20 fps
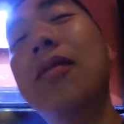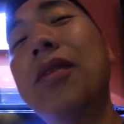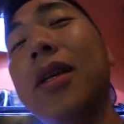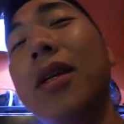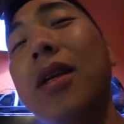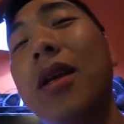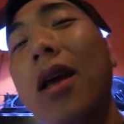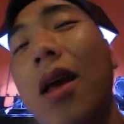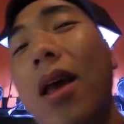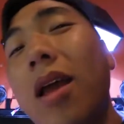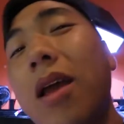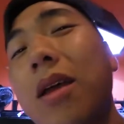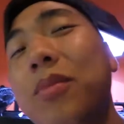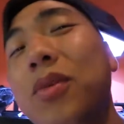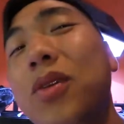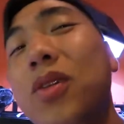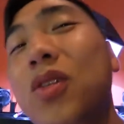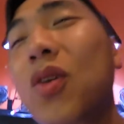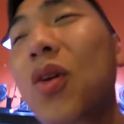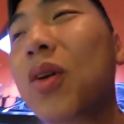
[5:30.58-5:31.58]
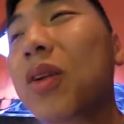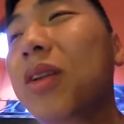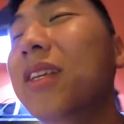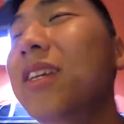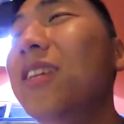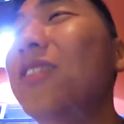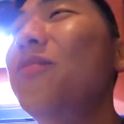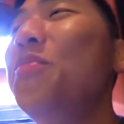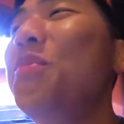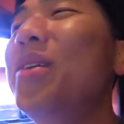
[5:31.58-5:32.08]
it, be sure to
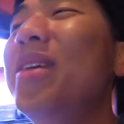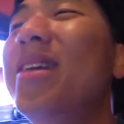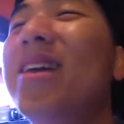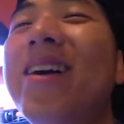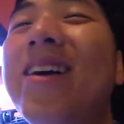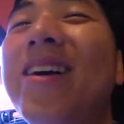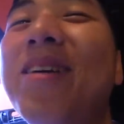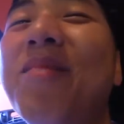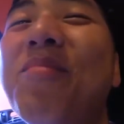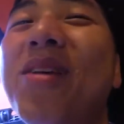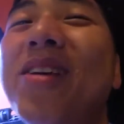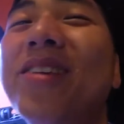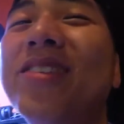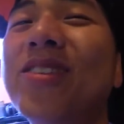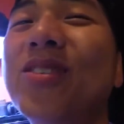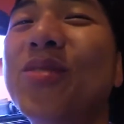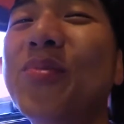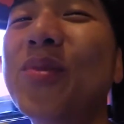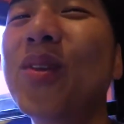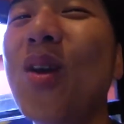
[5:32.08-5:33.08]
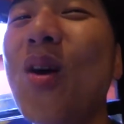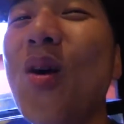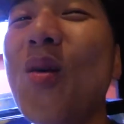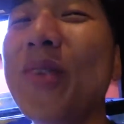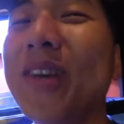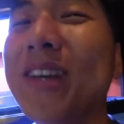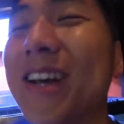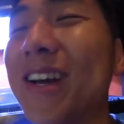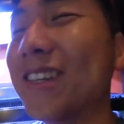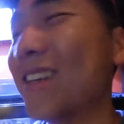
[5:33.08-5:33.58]
leave me a message below
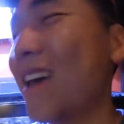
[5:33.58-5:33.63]
because